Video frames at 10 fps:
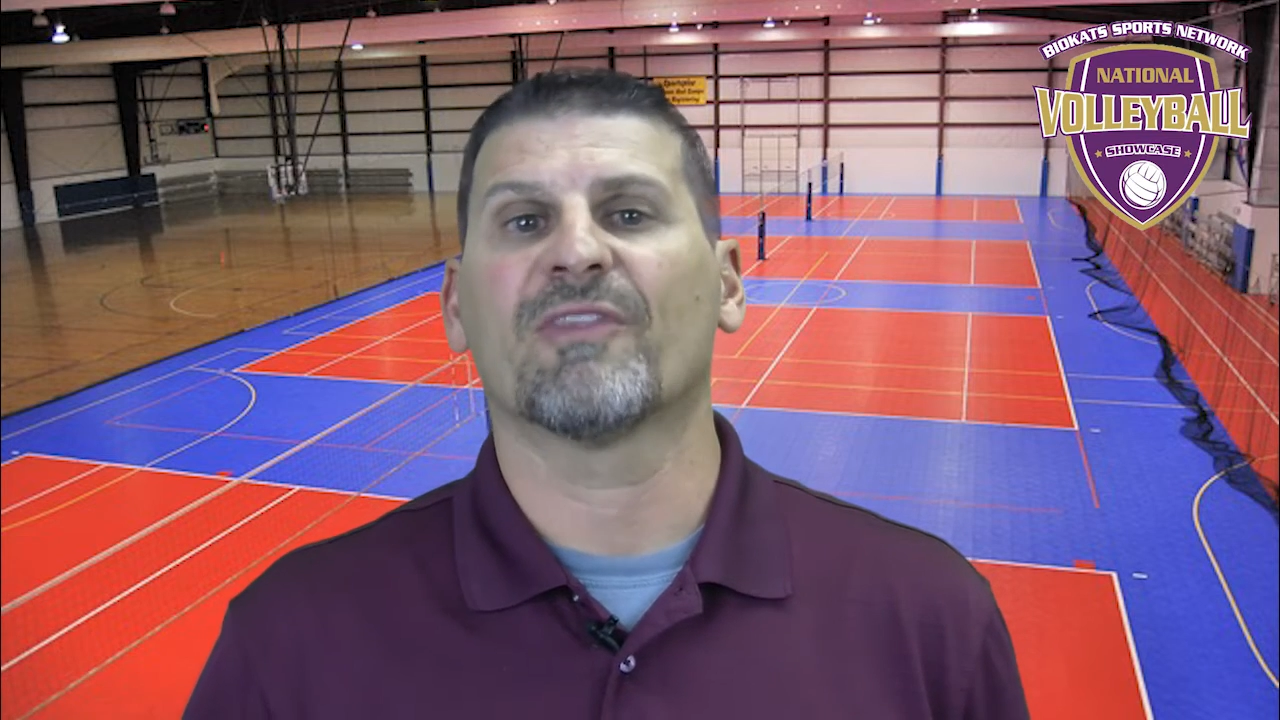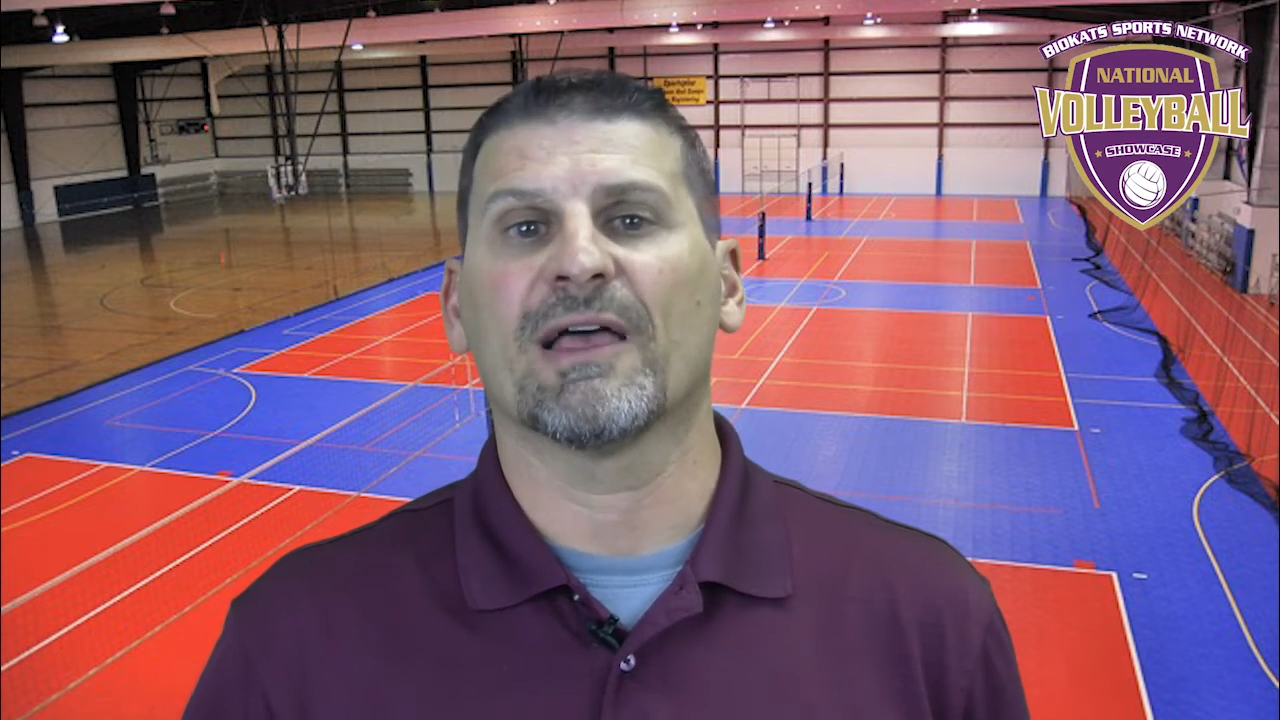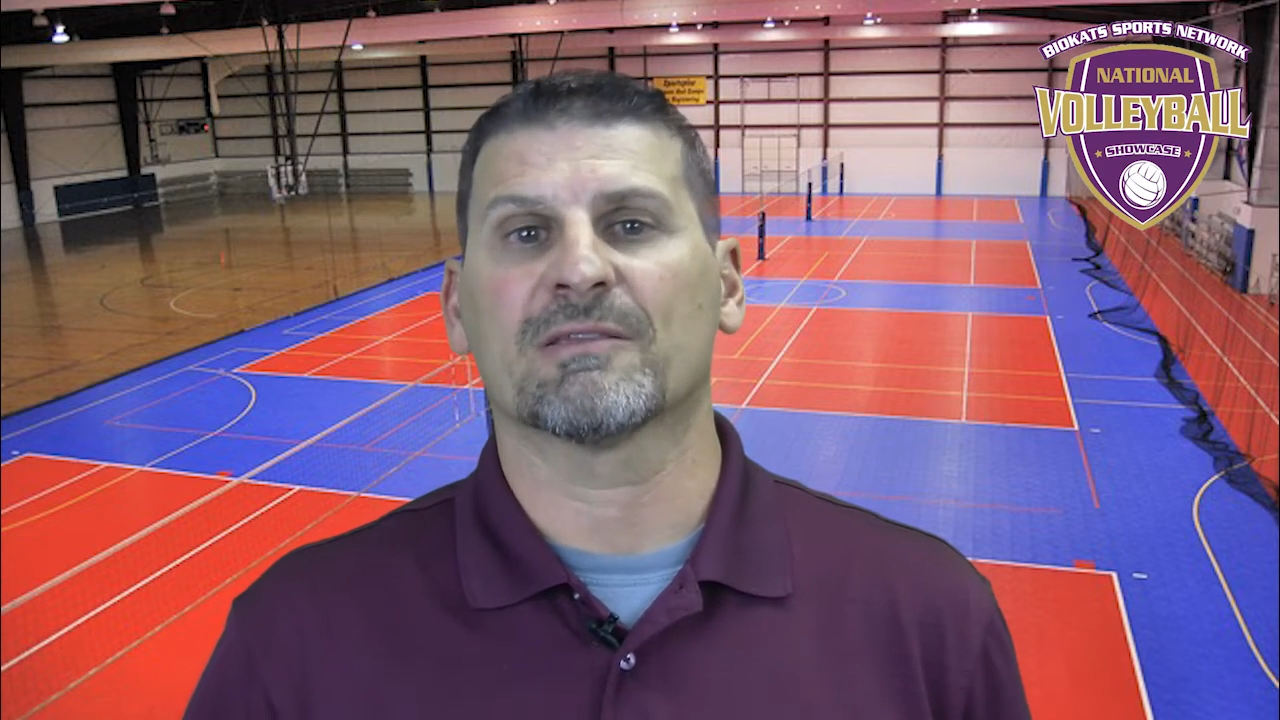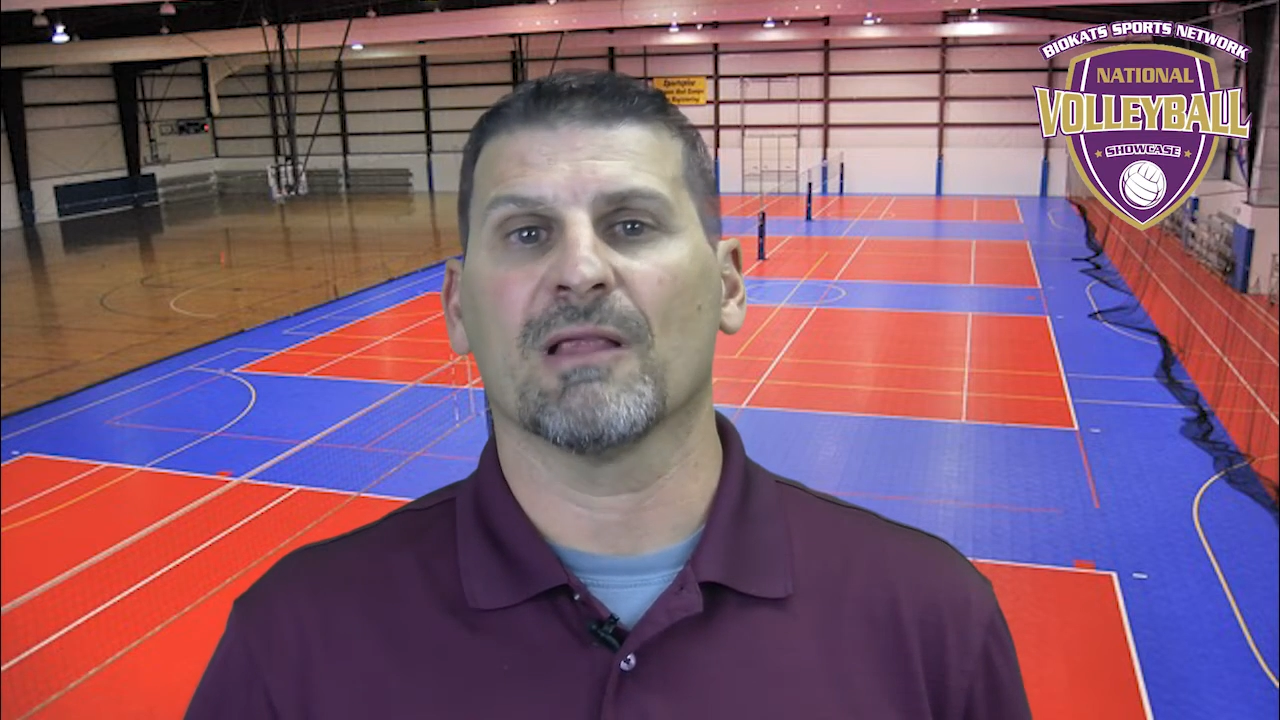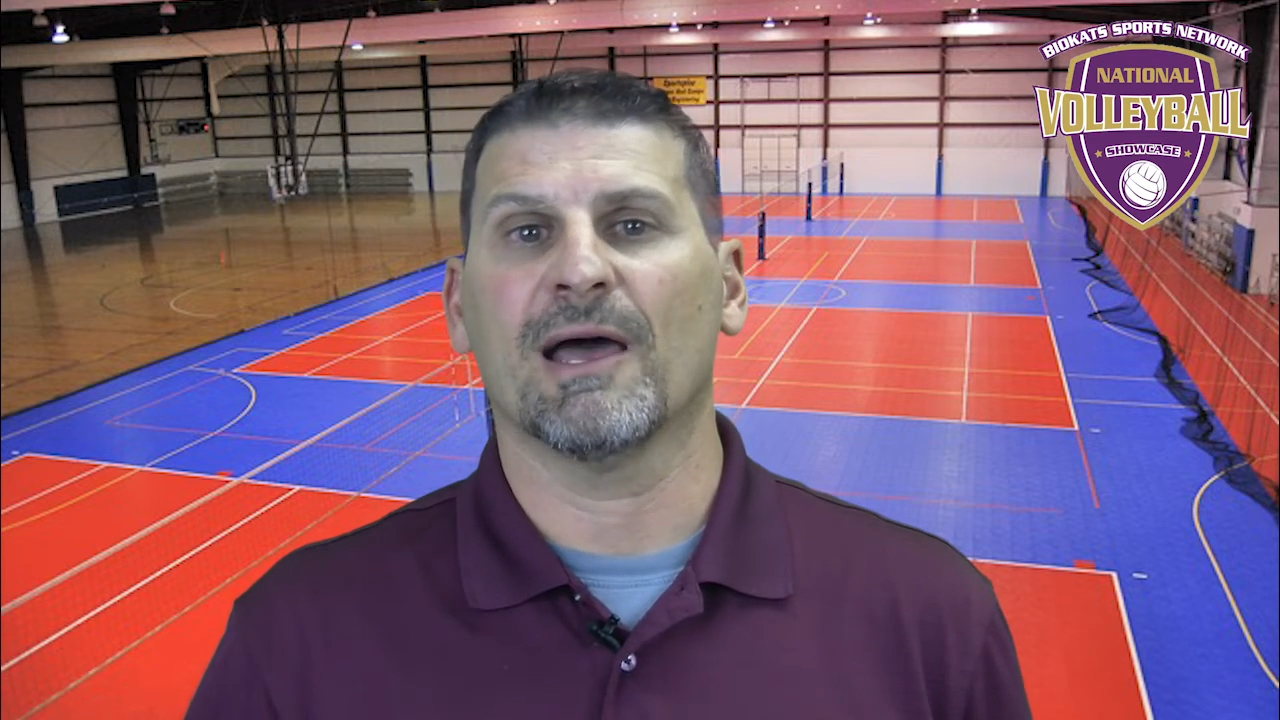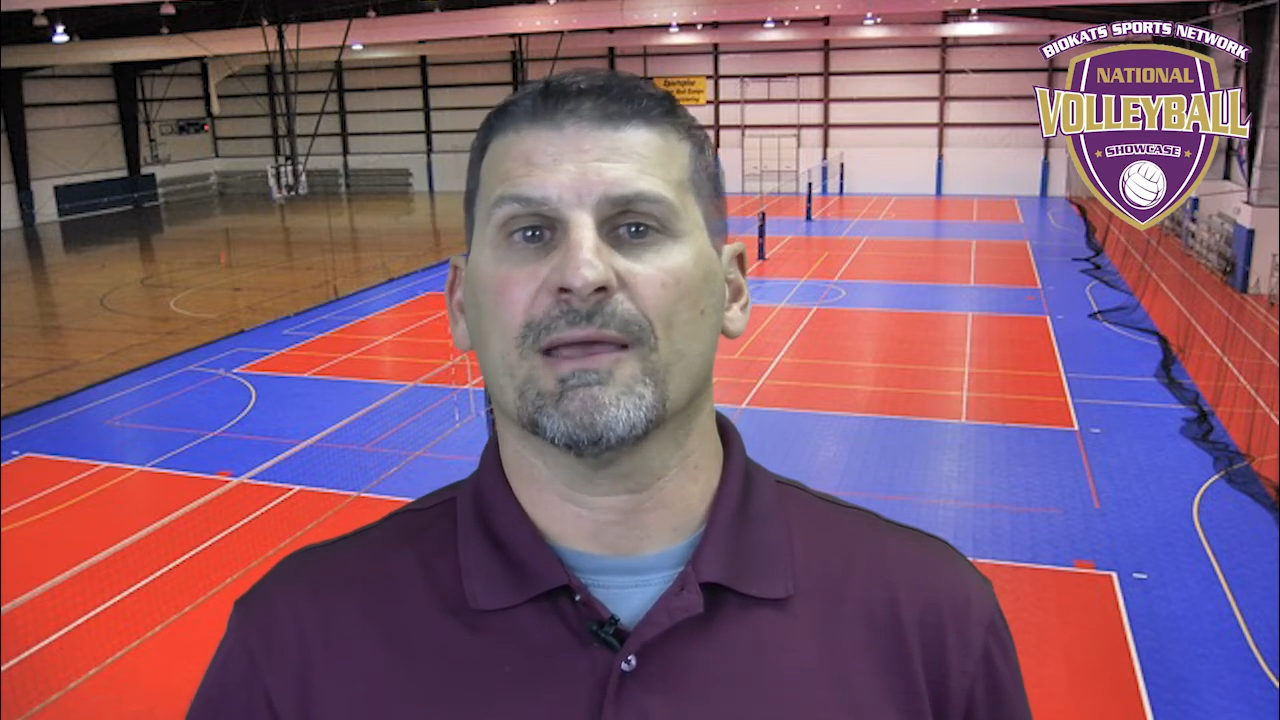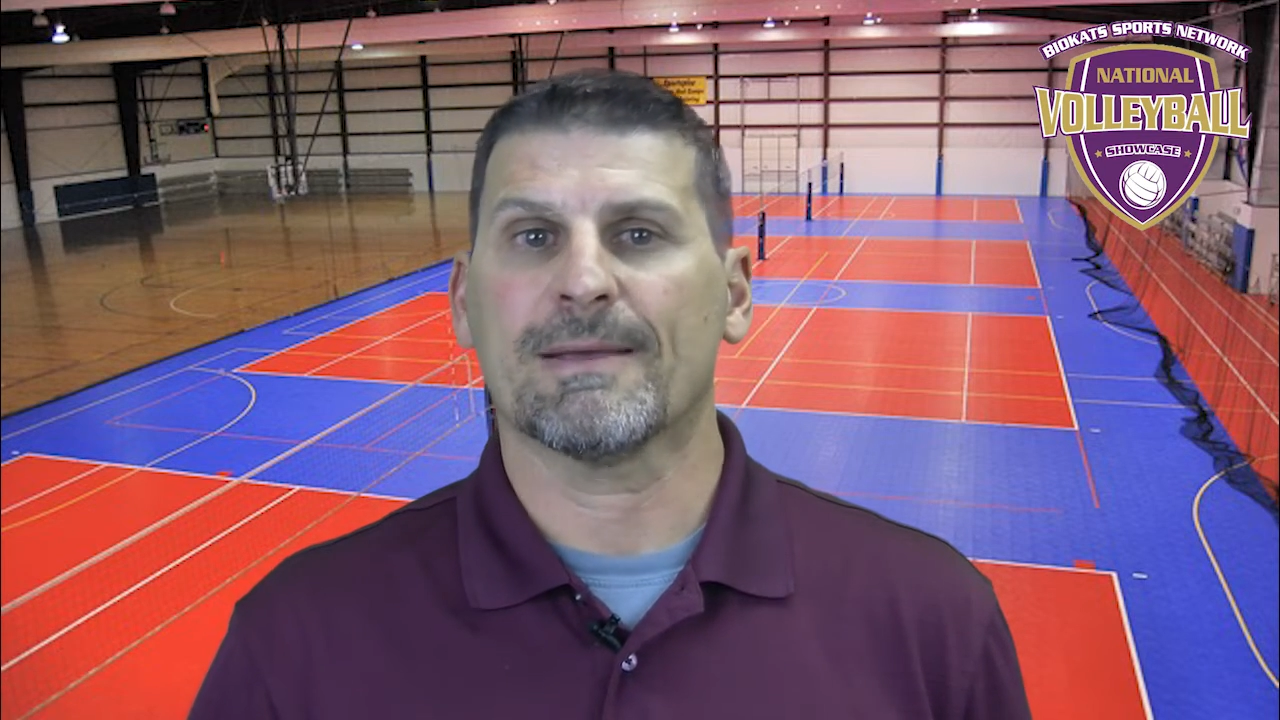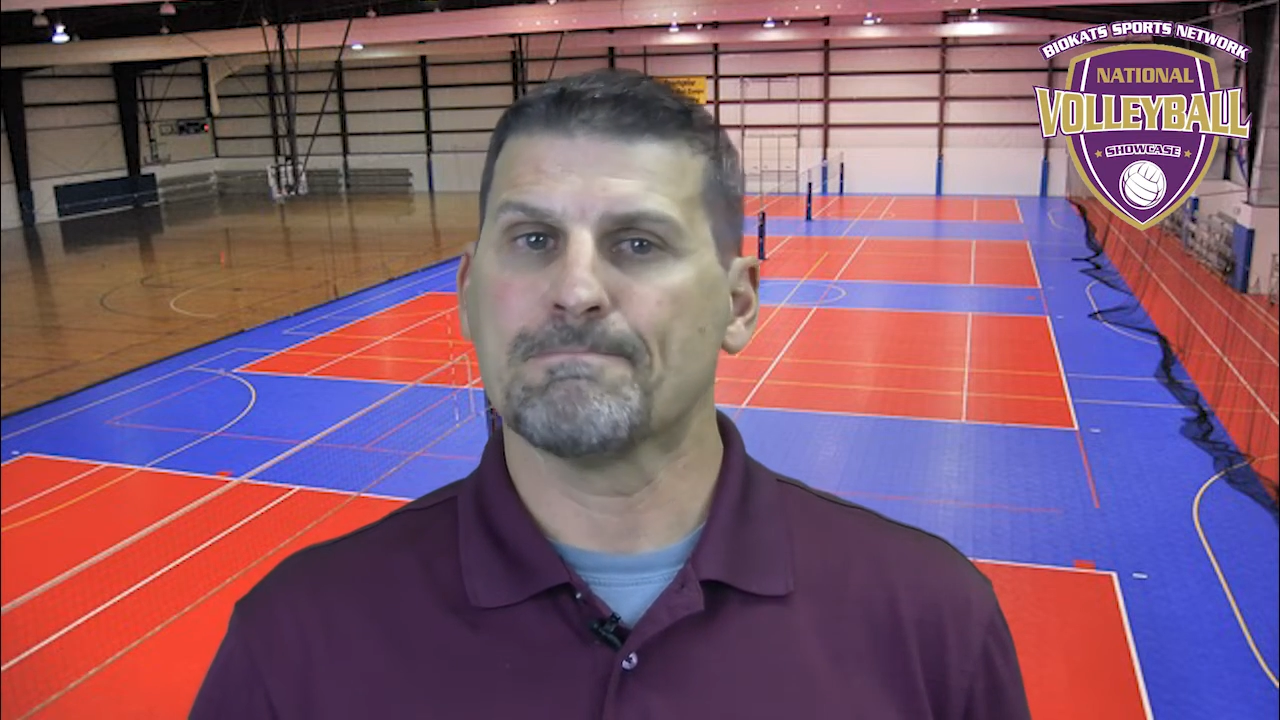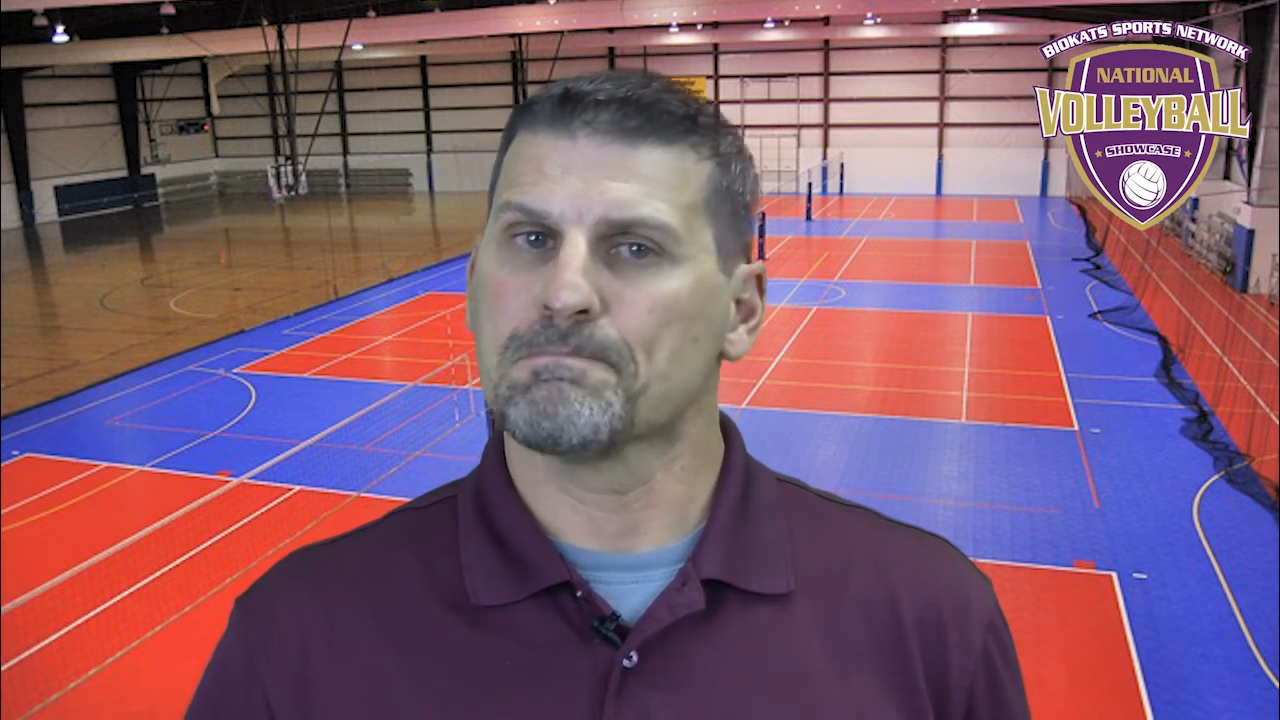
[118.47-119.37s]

that's like.